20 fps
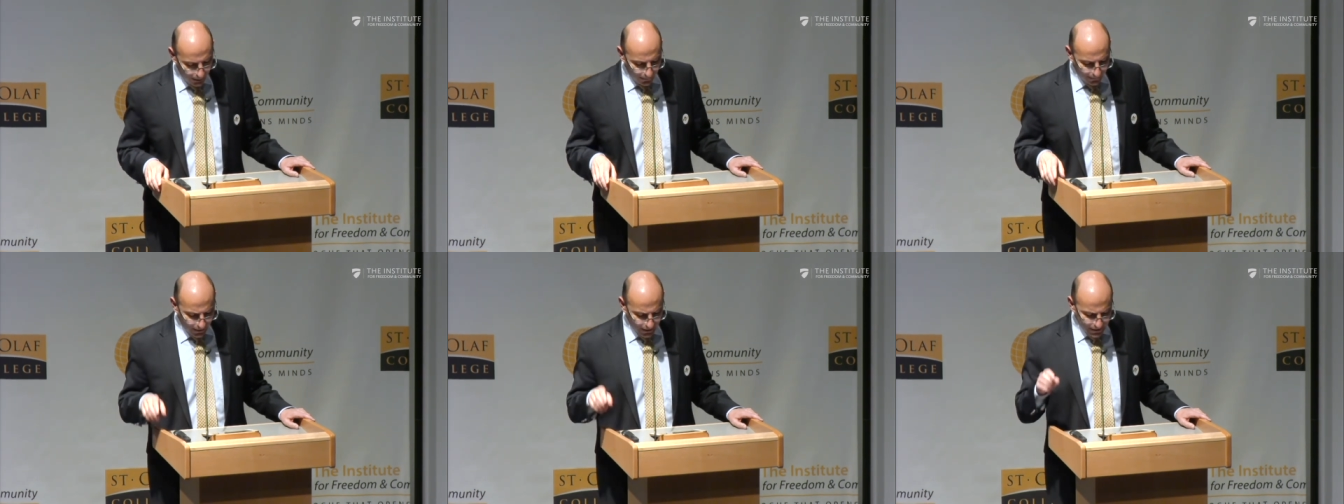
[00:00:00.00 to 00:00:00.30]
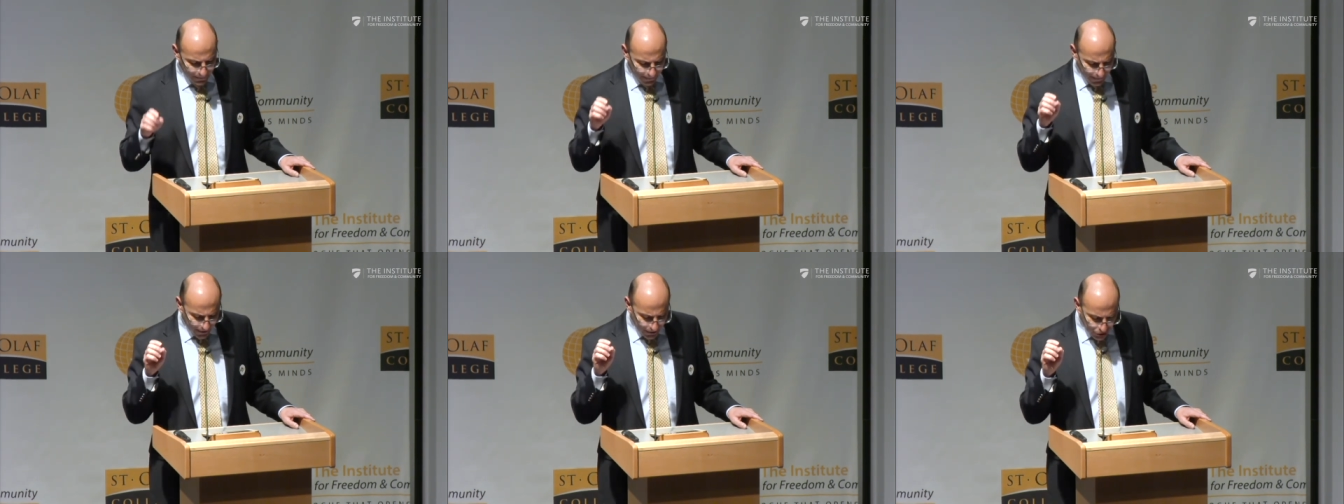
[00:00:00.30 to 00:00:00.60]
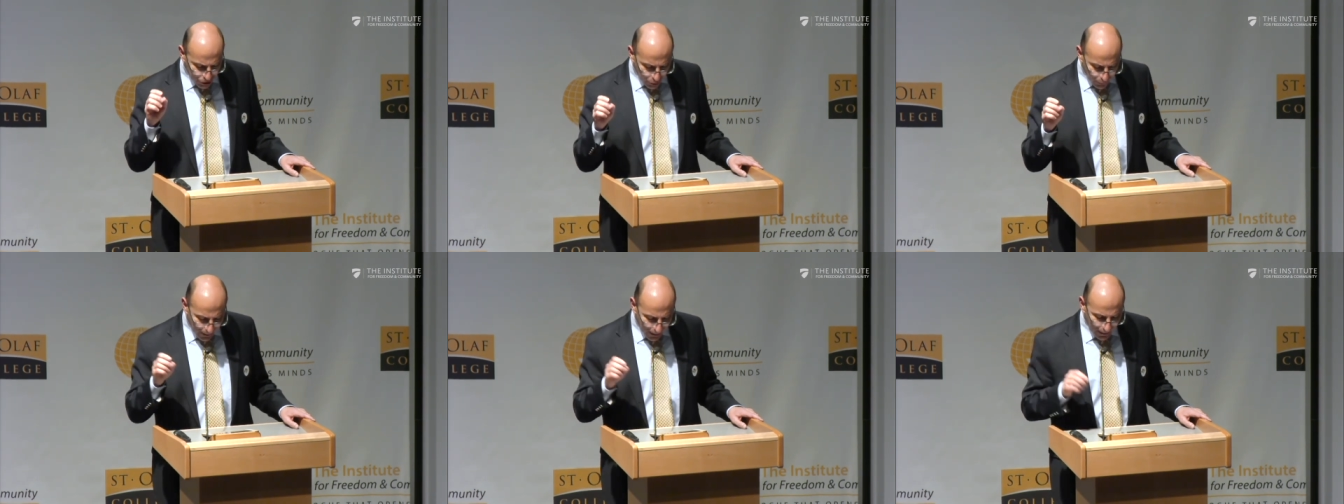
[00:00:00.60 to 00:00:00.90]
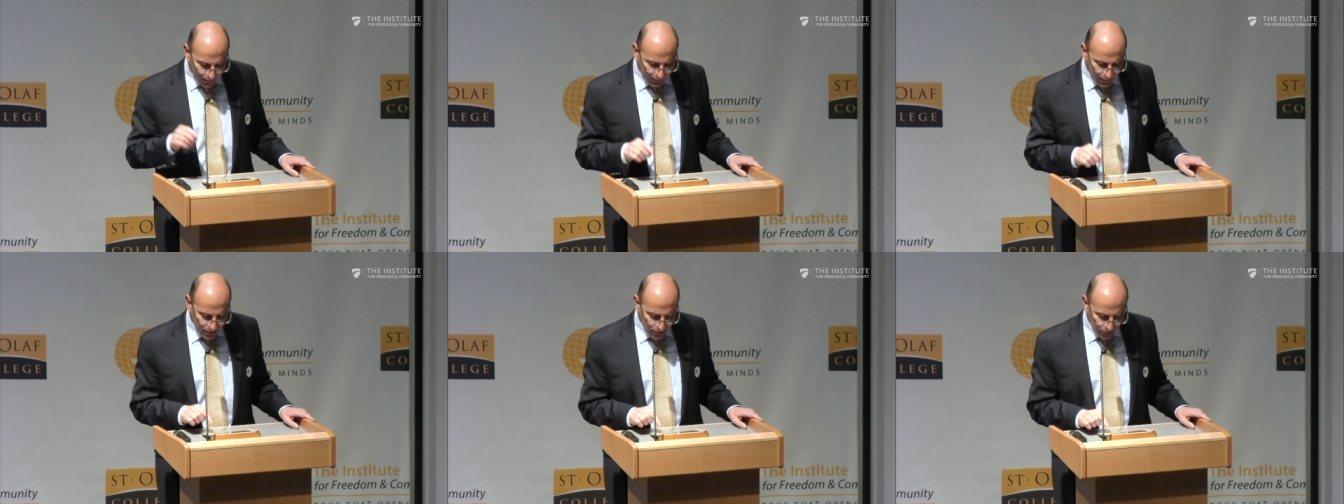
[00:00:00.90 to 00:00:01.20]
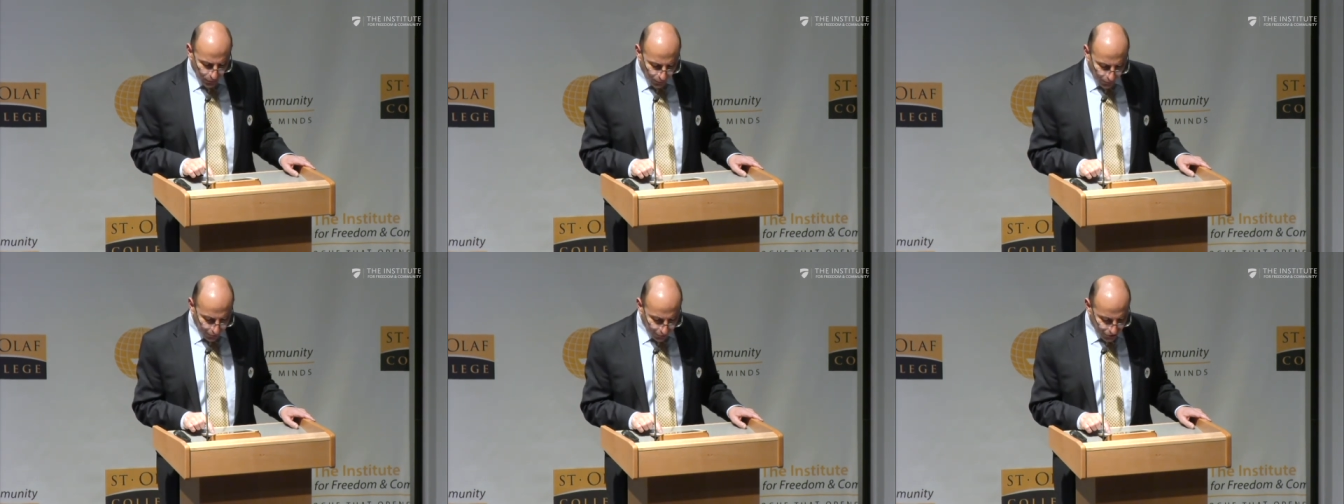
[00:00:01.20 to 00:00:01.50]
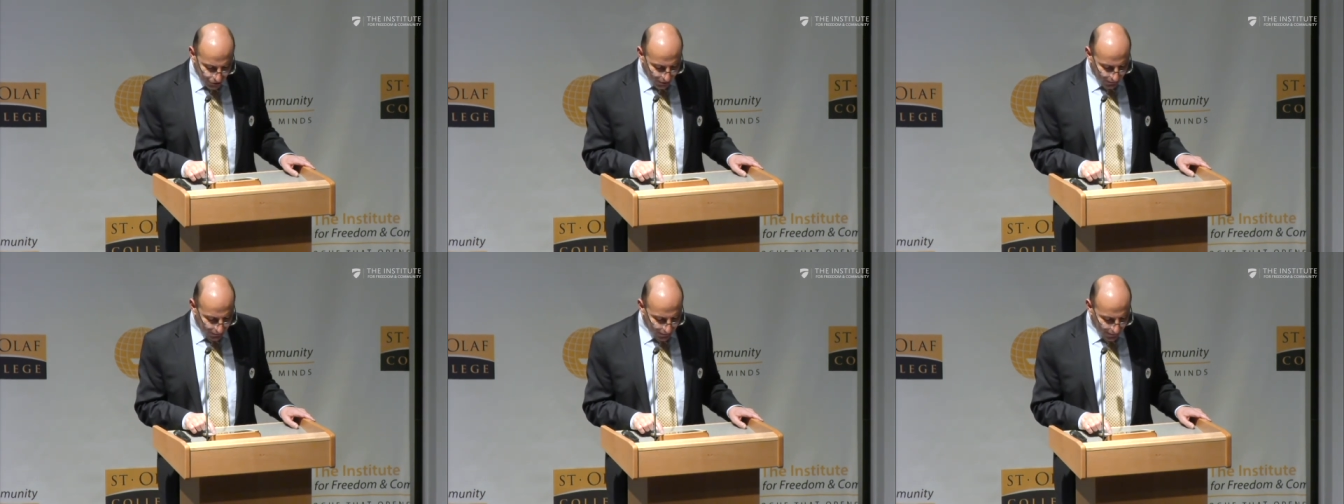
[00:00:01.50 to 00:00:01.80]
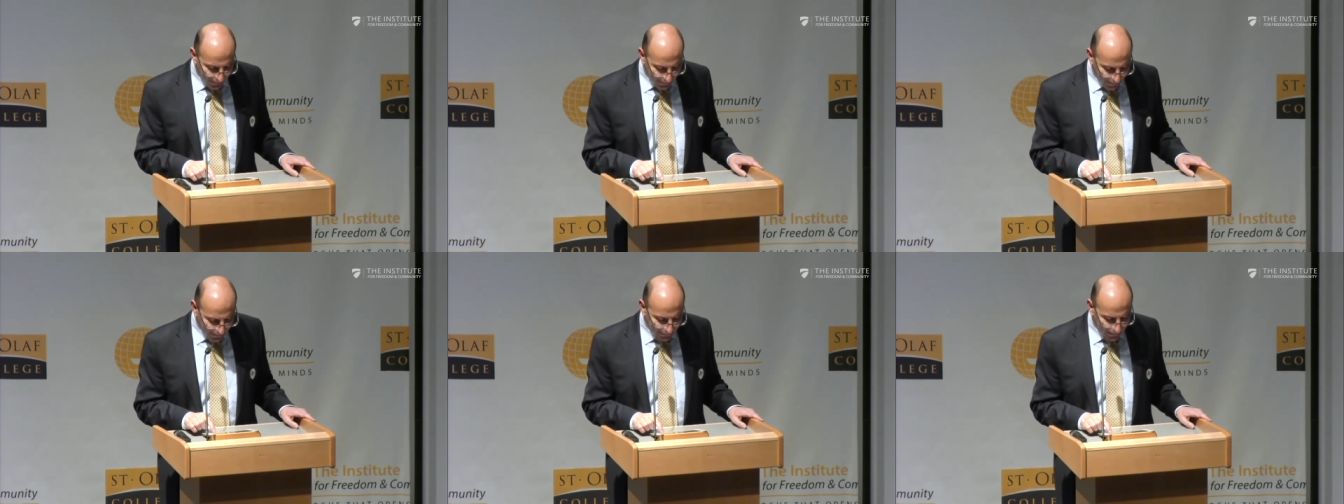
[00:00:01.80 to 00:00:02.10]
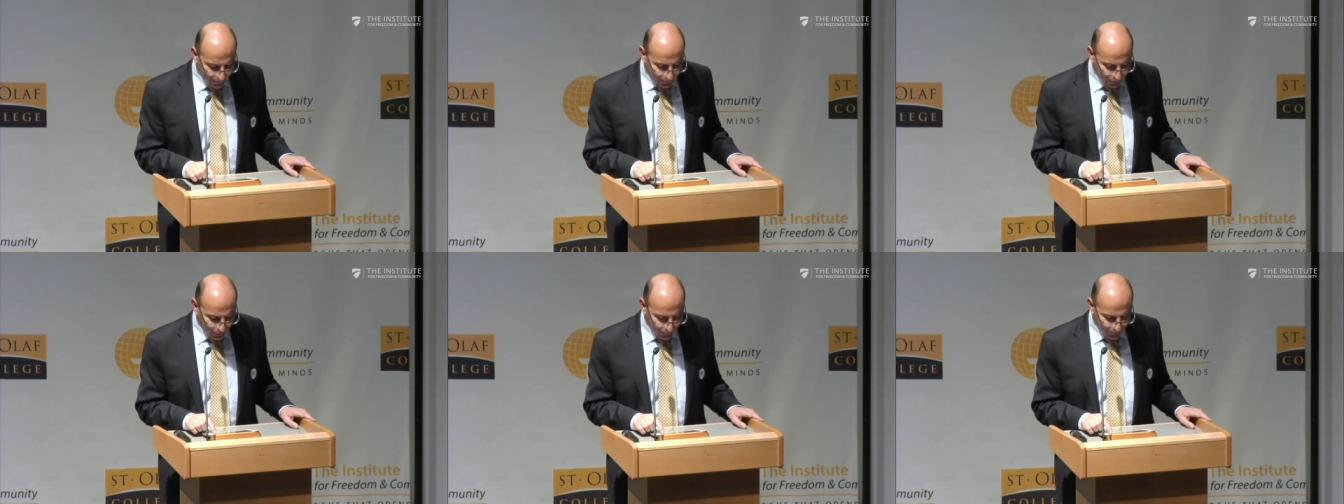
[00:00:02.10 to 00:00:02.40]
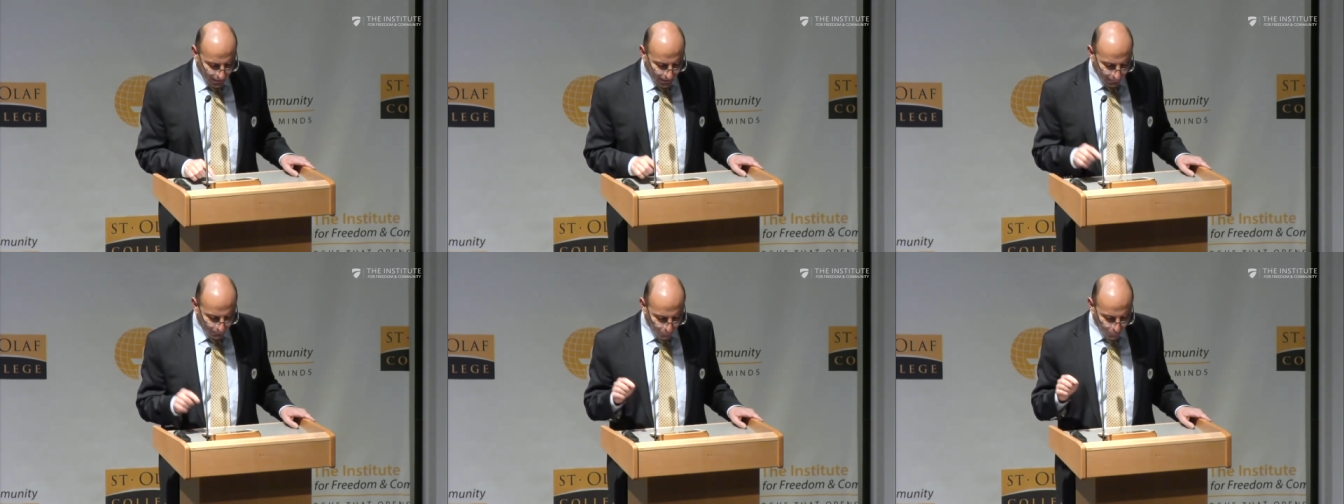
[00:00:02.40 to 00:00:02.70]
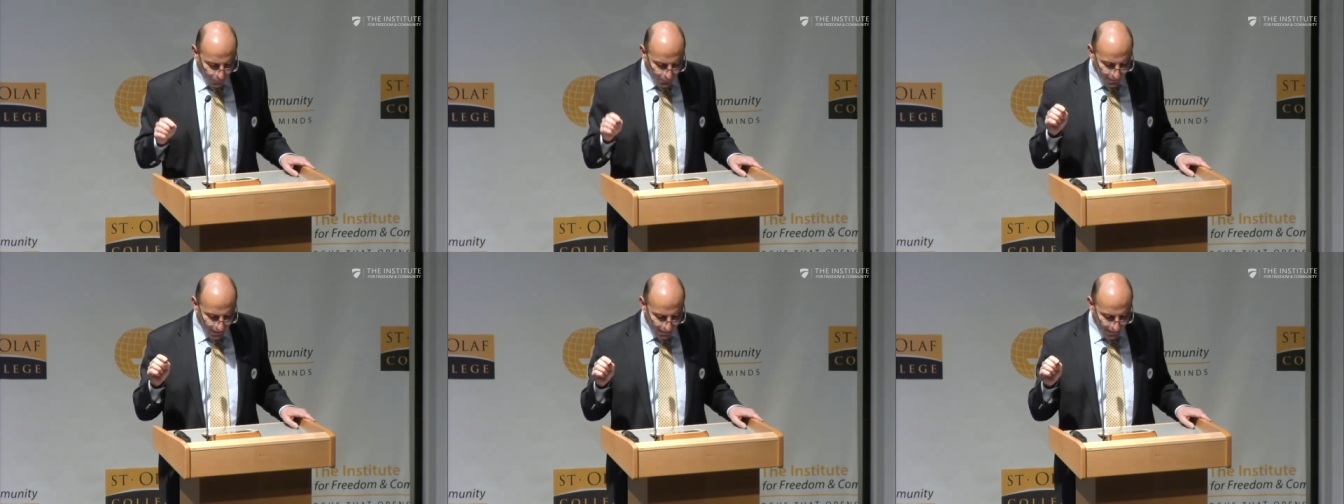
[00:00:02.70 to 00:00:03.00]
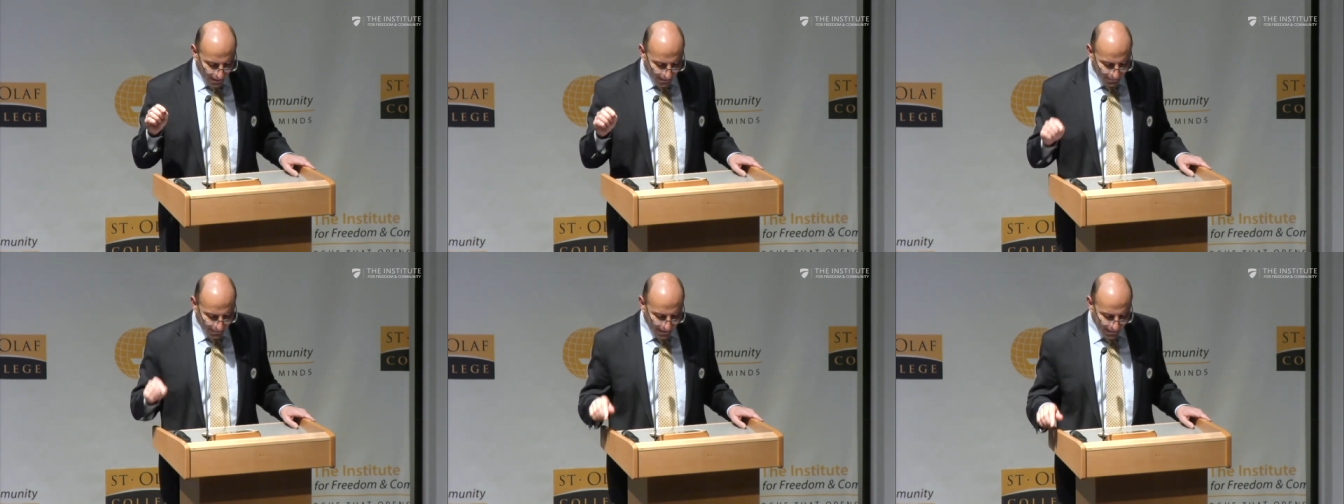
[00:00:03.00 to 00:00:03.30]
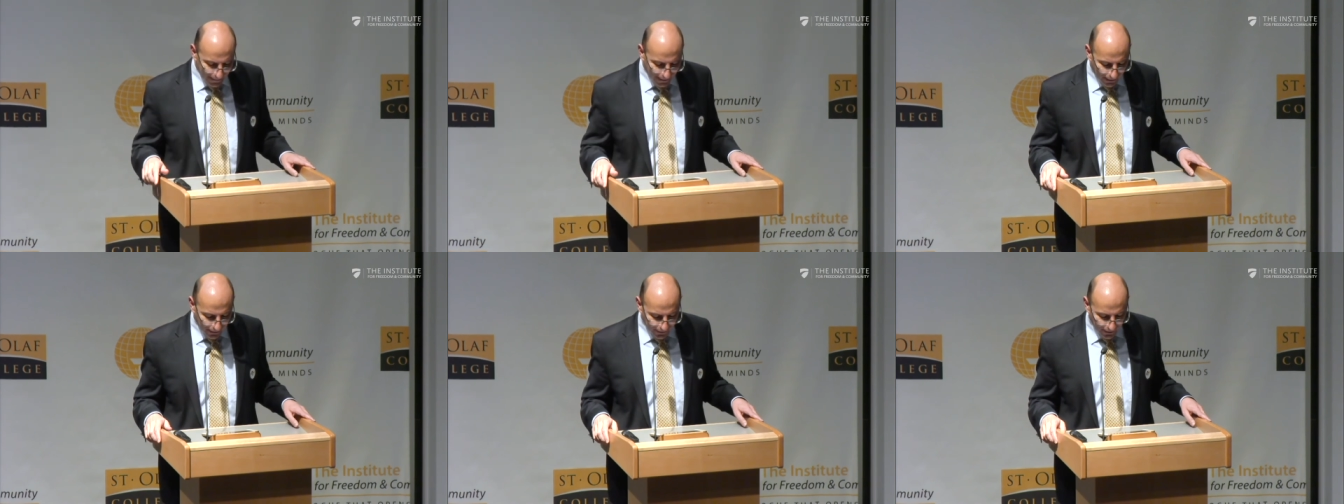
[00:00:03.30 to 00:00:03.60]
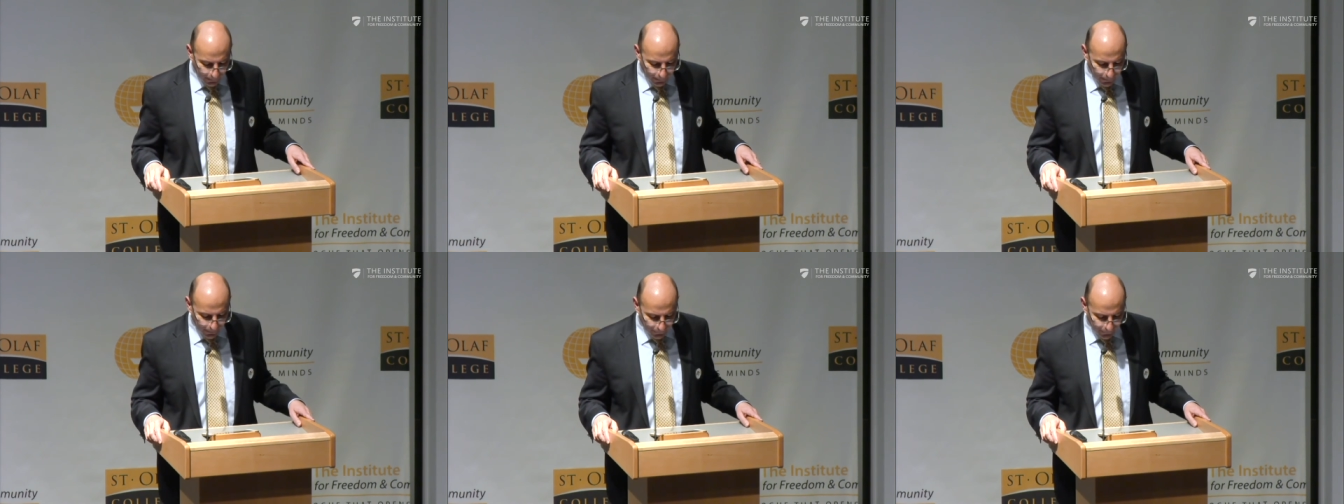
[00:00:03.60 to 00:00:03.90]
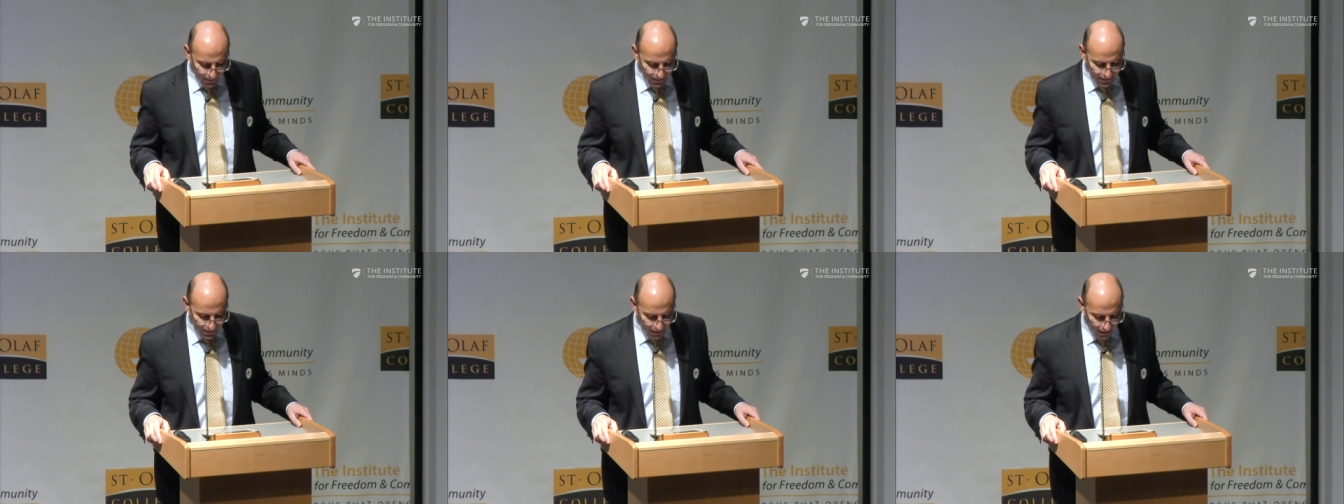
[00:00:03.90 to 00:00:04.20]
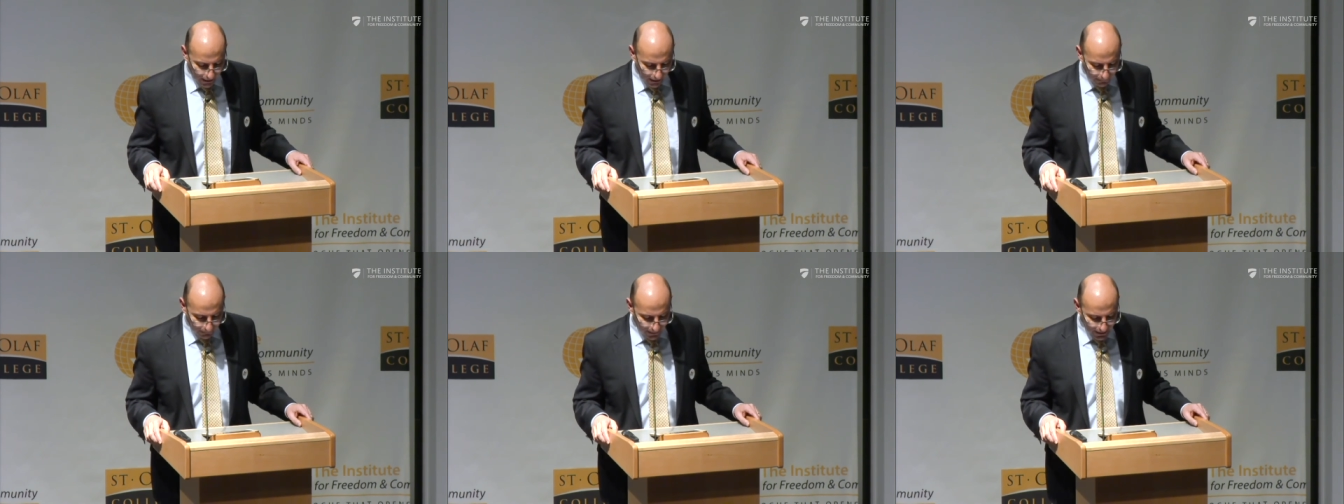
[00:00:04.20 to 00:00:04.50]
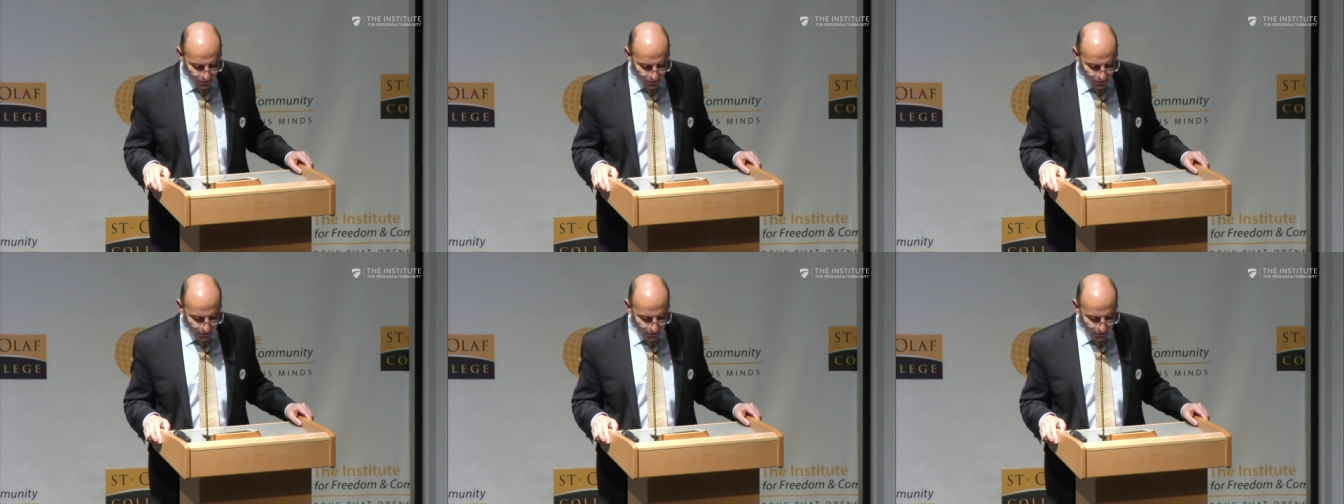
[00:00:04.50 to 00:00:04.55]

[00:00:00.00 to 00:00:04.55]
the spirituality so urgently needed today more than at any other previous time